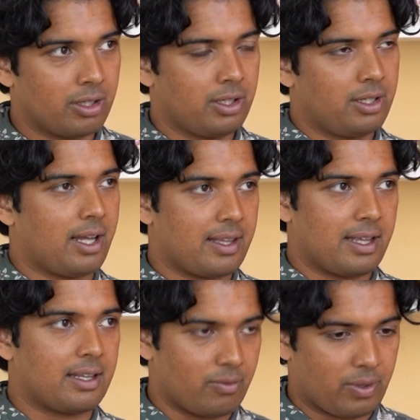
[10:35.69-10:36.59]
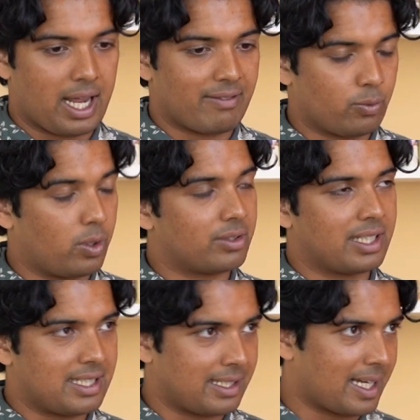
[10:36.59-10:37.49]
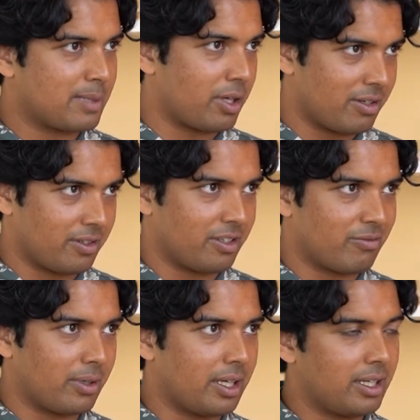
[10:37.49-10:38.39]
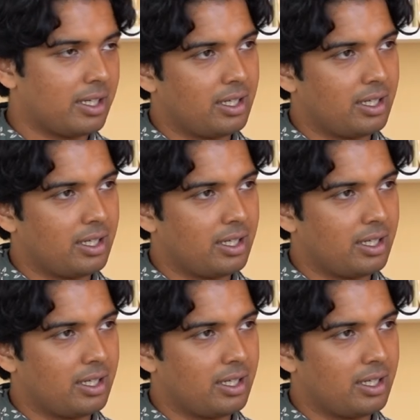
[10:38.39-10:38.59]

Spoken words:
and then when I have the world leading expert in front of me,